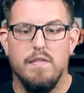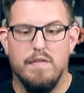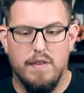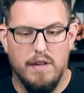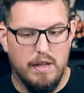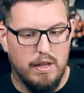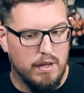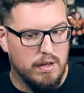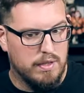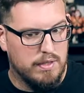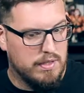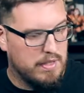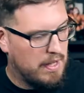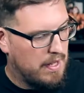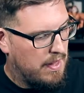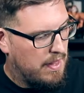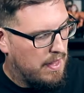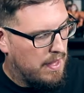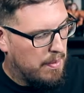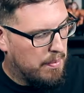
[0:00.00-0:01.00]
figures,
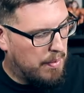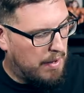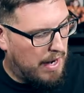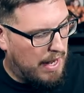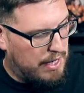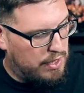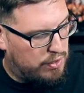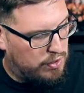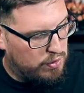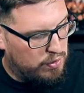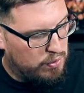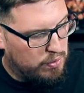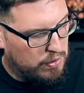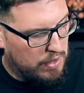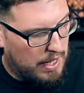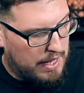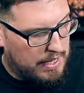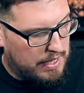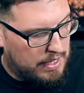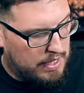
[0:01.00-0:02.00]
but I do
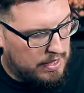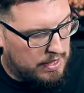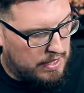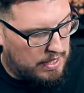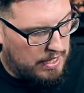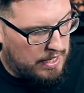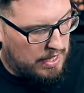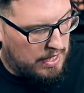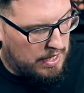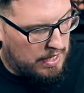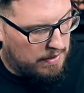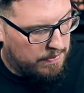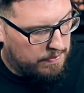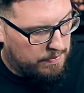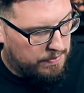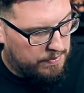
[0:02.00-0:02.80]
like the